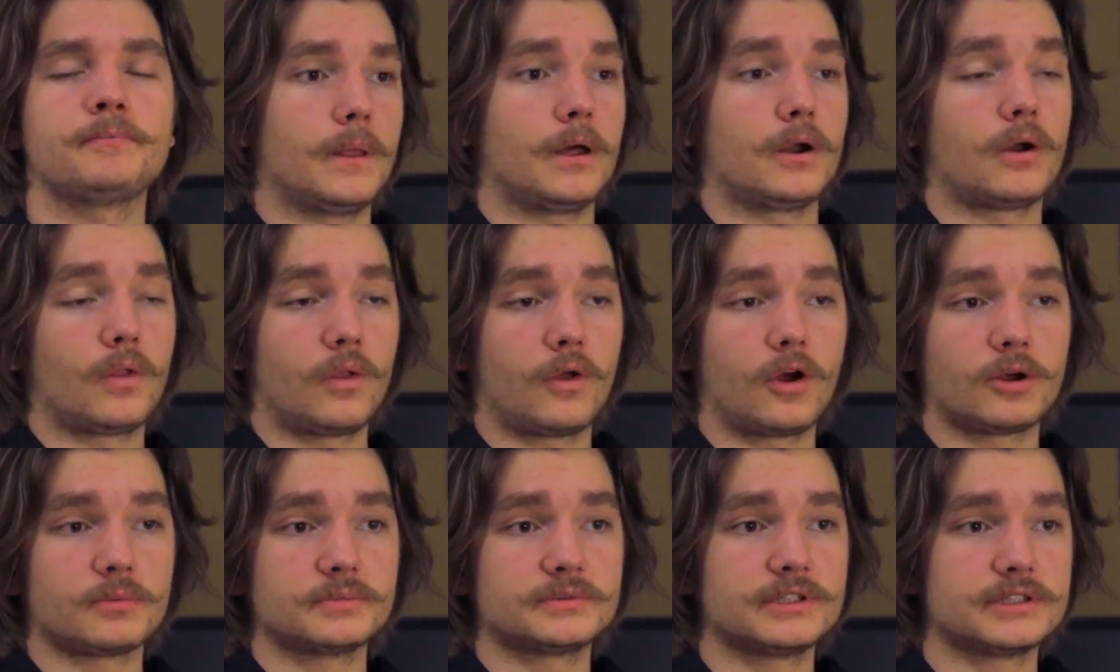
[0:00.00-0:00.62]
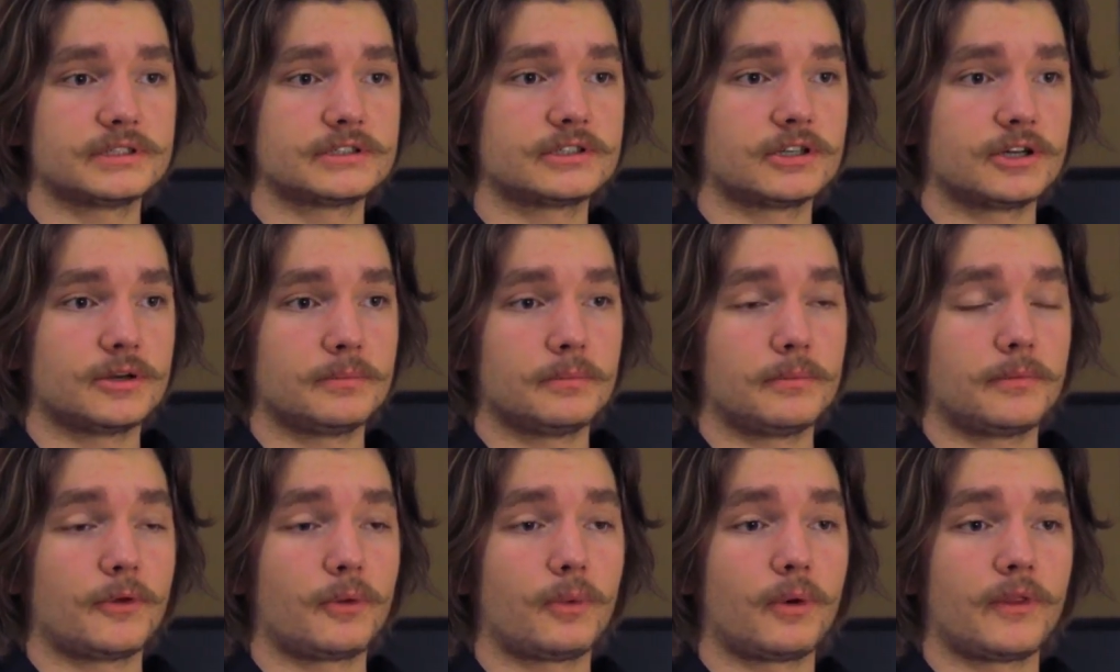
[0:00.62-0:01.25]
An alarm
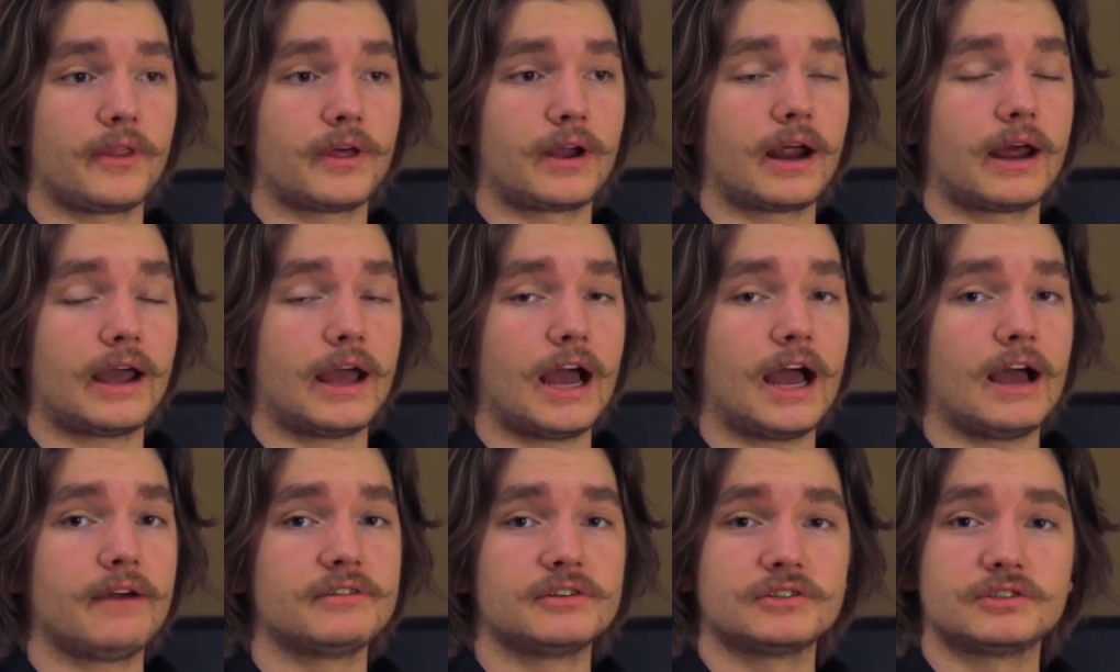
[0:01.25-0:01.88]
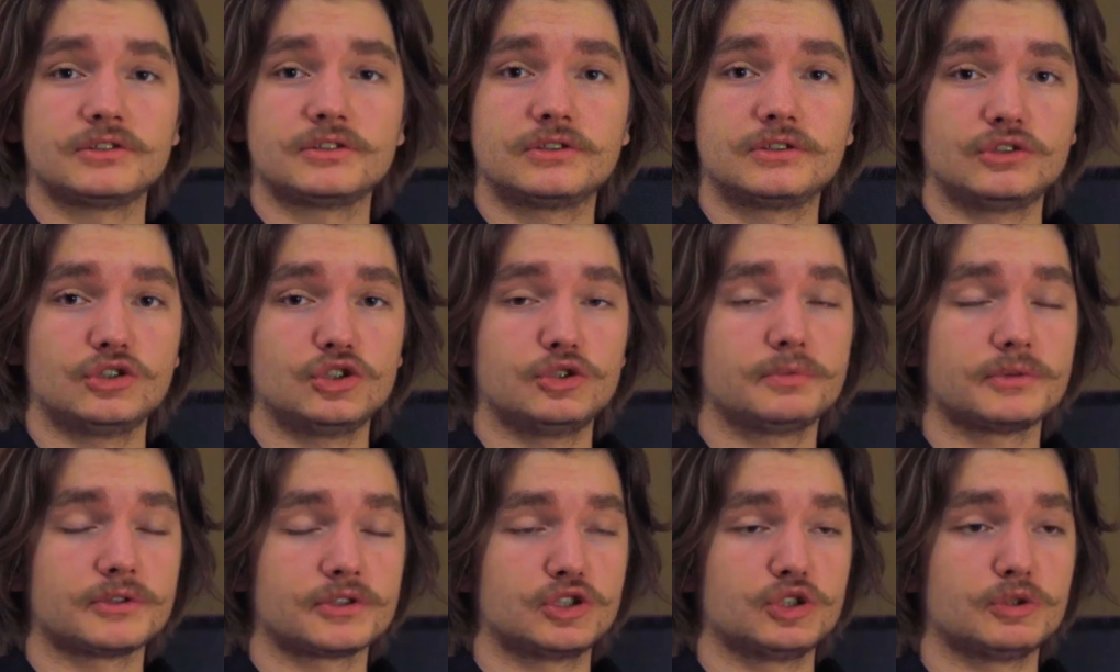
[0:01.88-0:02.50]
system, the one that I have is
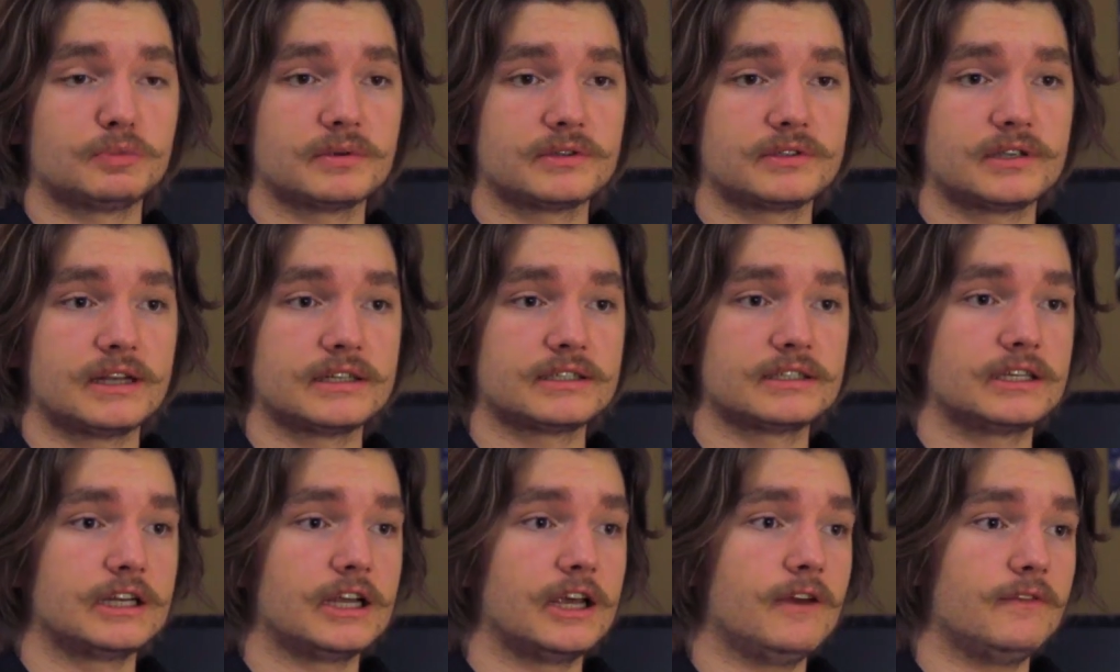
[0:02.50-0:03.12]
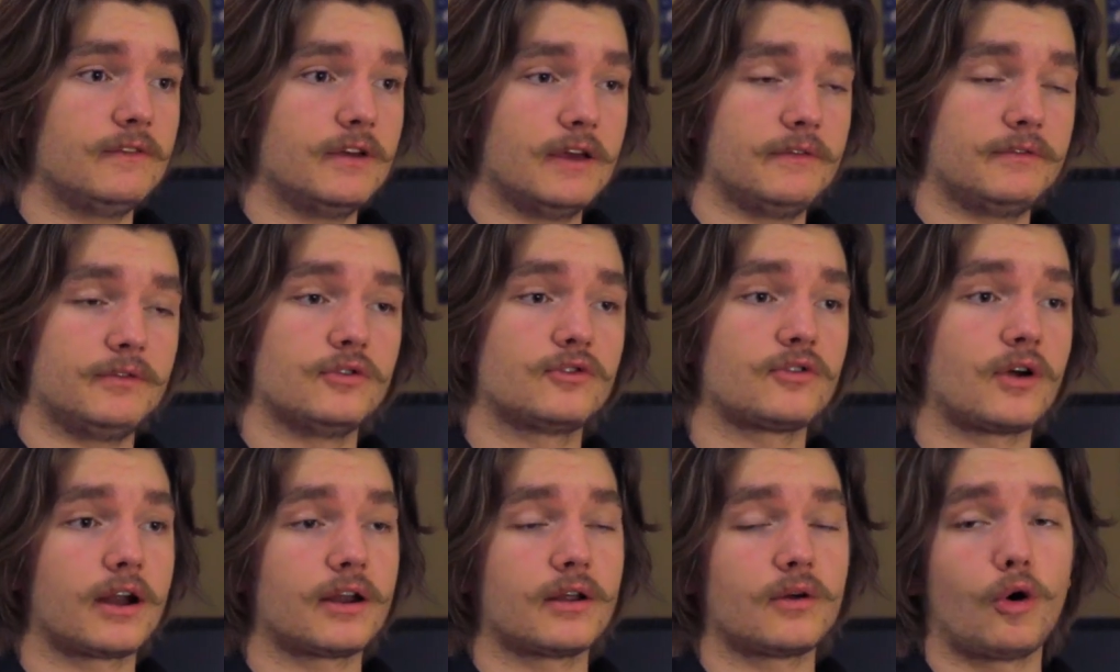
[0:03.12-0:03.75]
super sensitive. If you
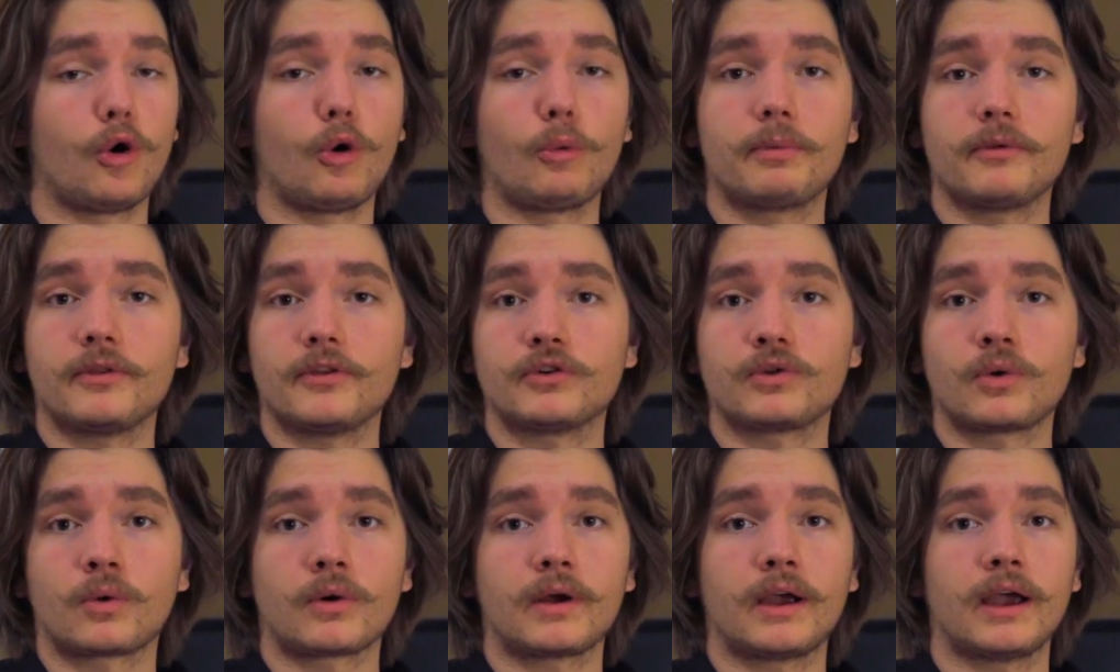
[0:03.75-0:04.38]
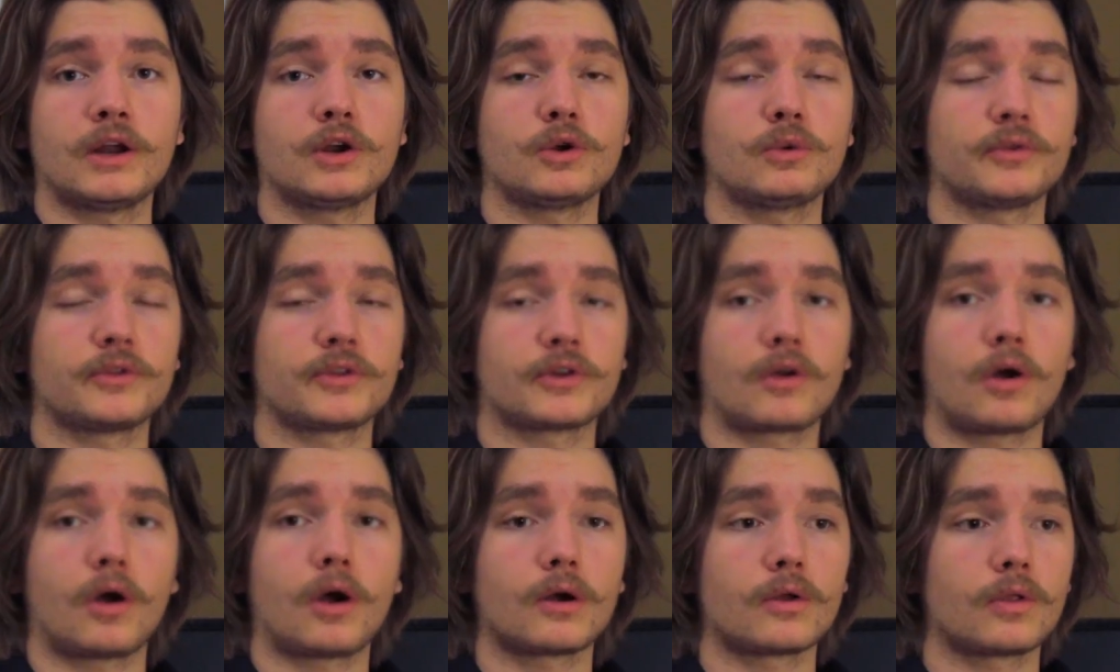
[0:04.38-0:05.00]
try to open the door handle with the
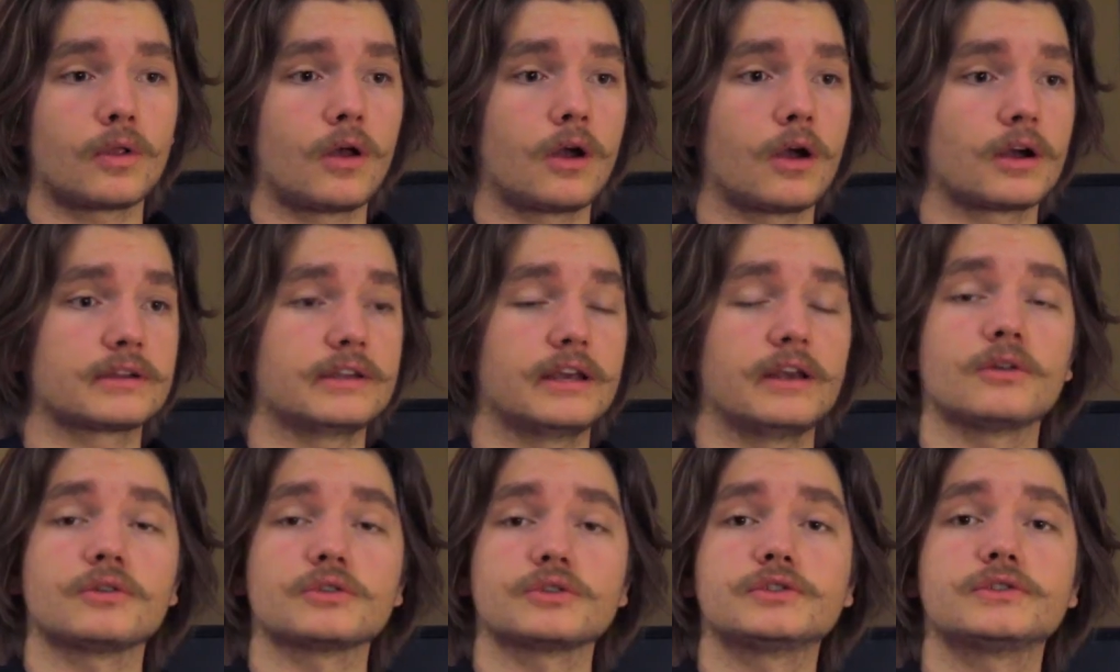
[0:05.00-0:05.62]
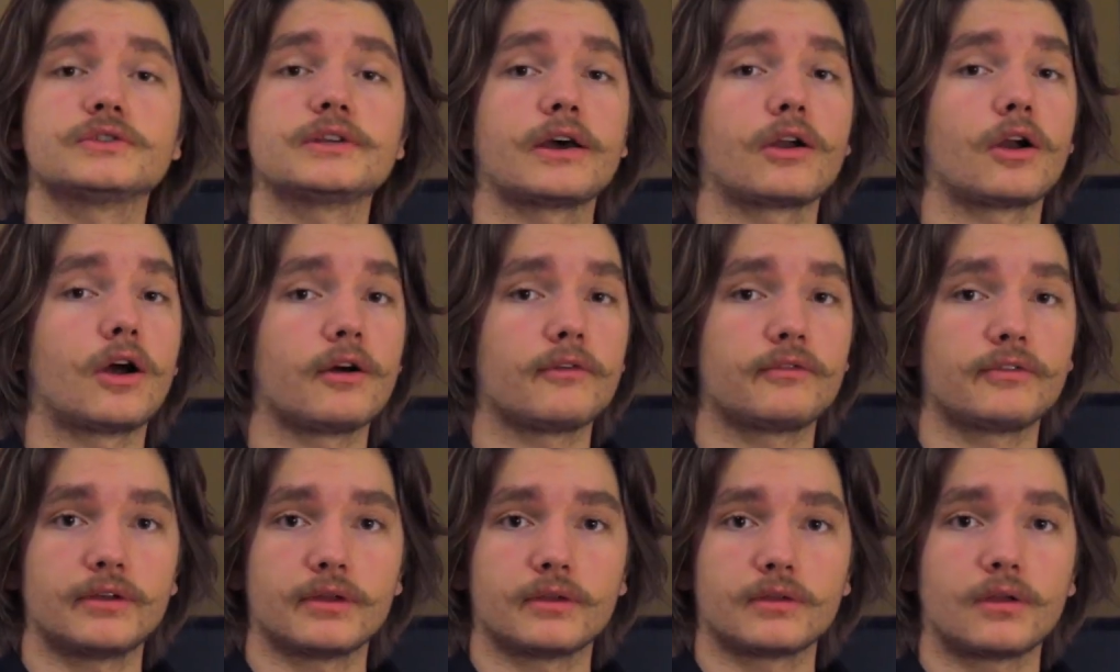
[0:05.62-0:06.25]
car locked, it'll set
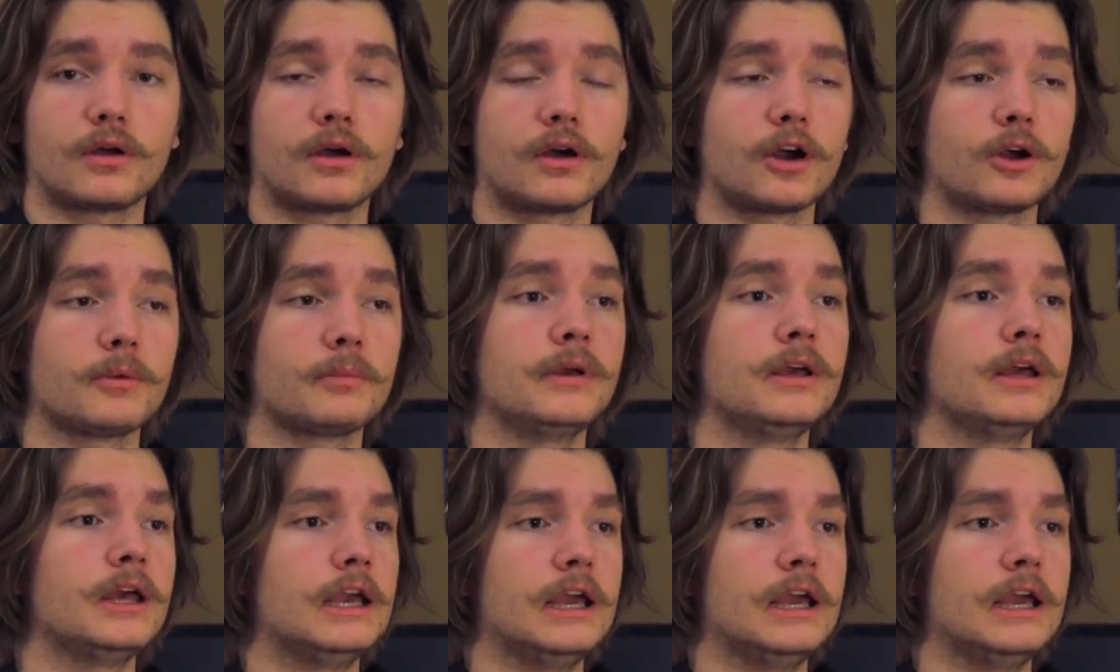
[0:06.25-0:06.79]
off the alarm.